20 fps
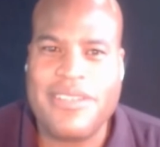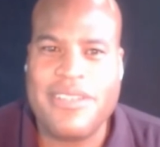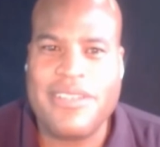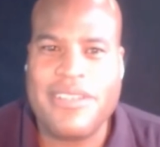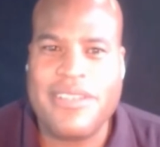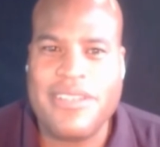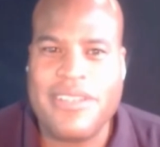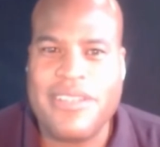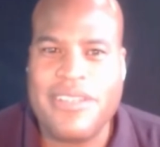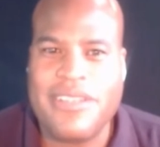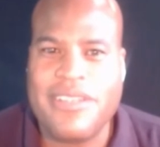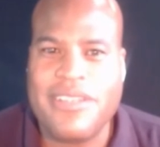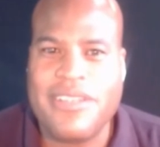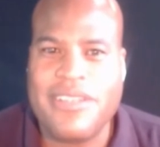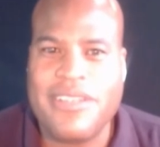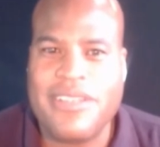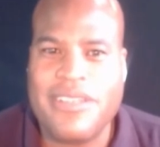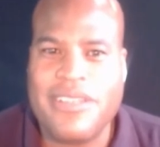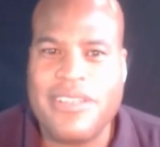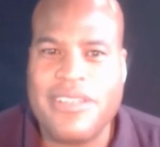
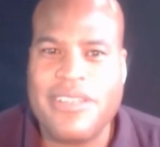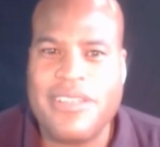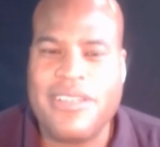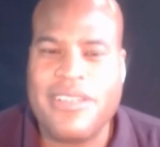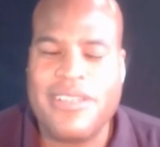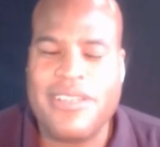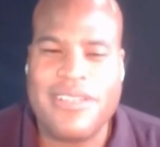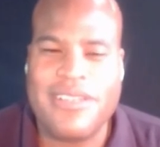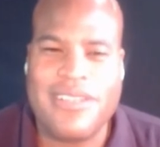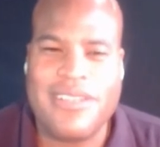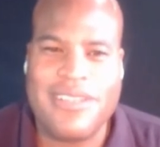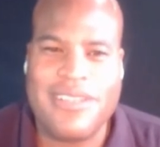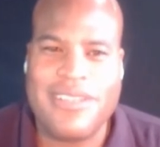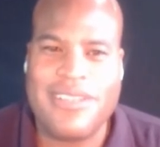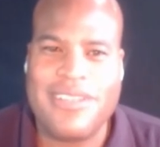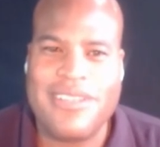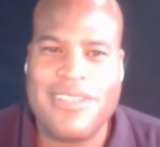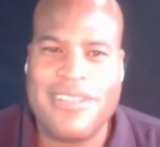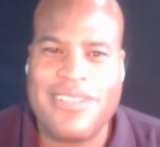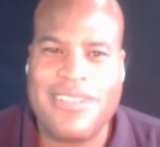
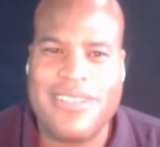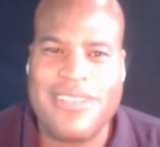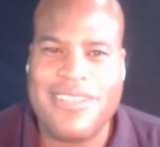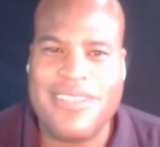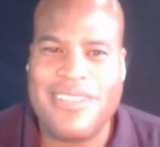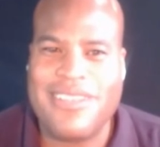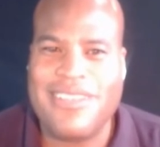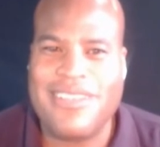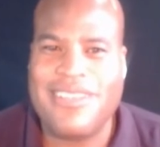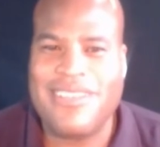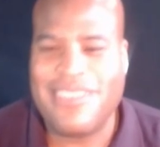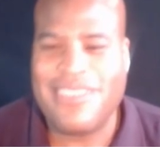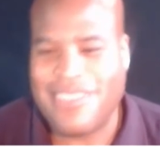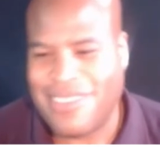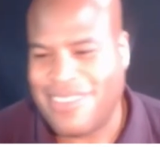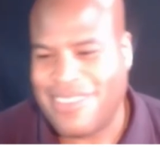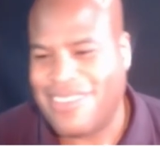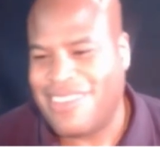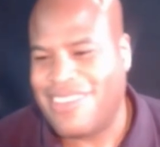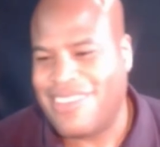
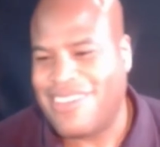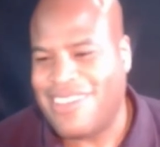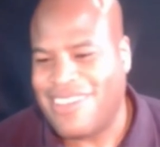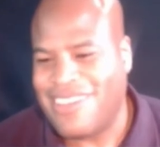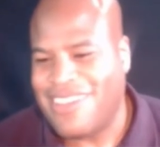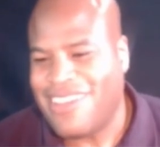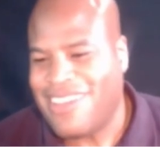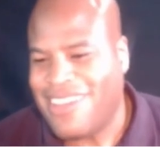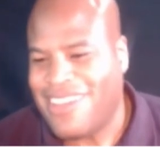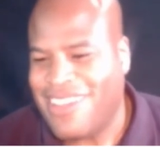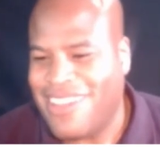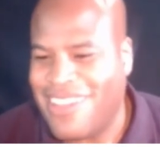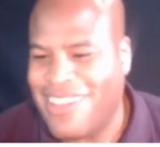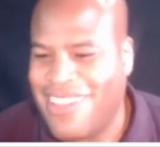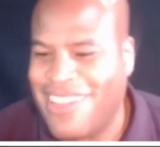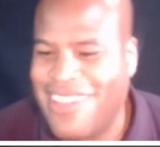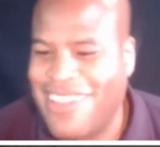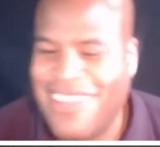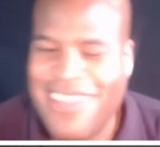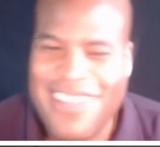
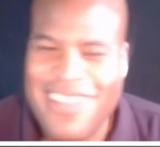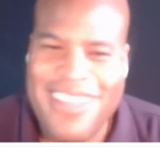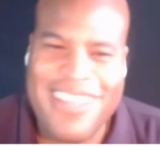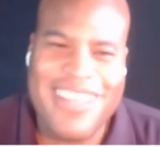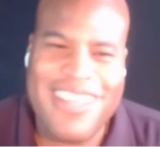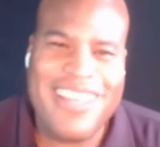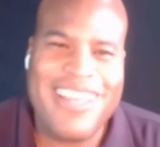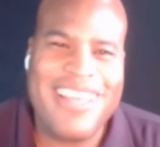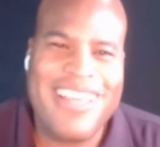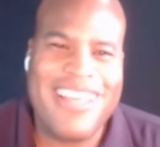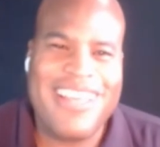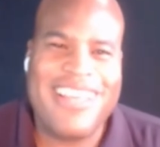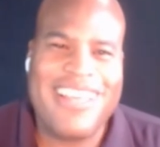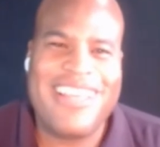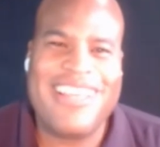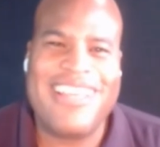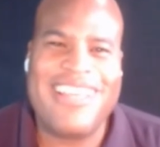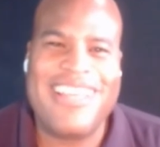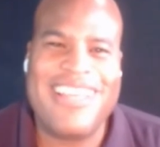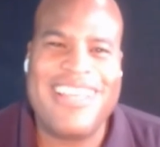
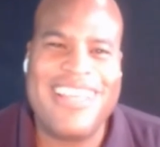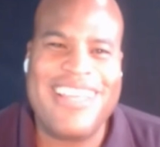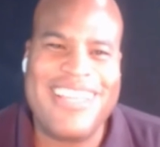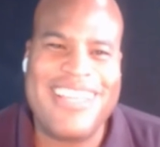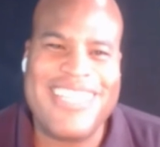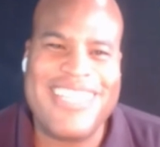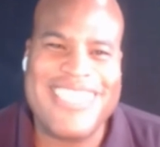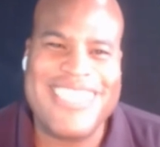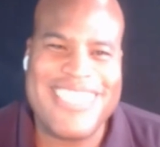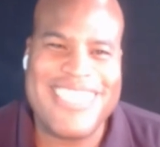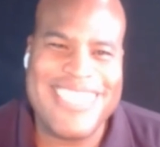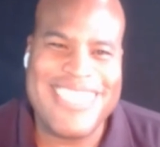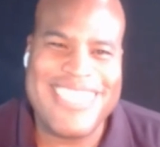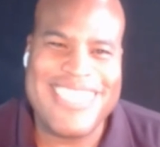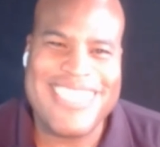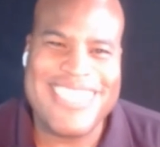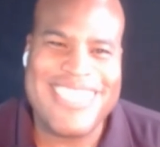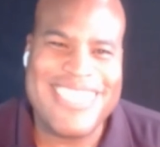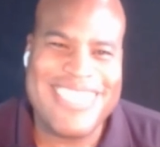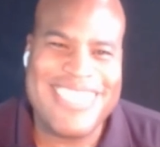
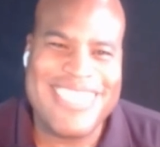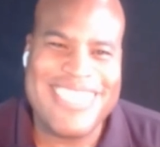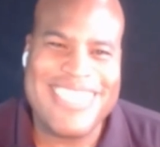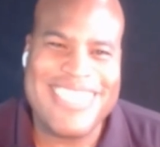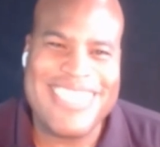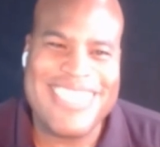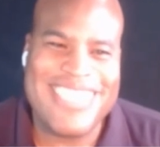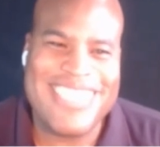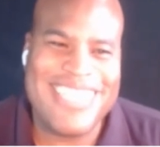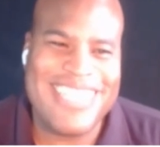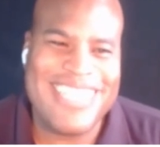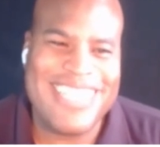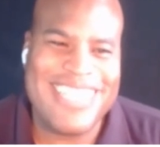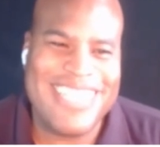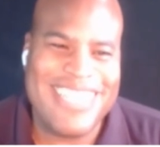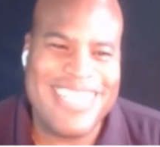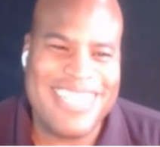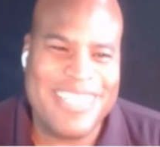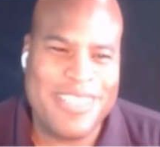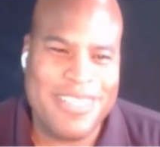
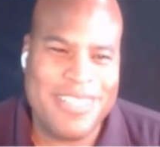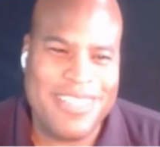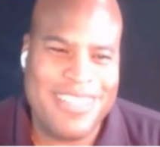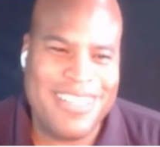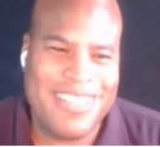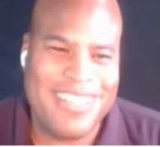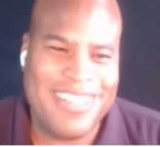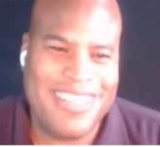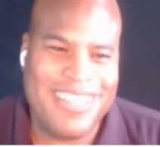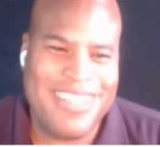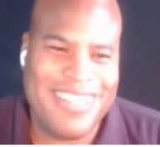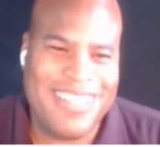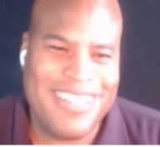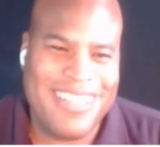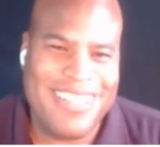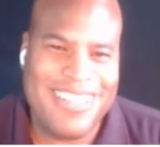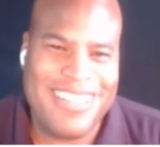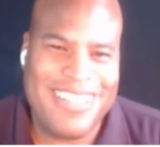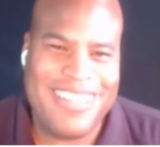This person isn't speaking.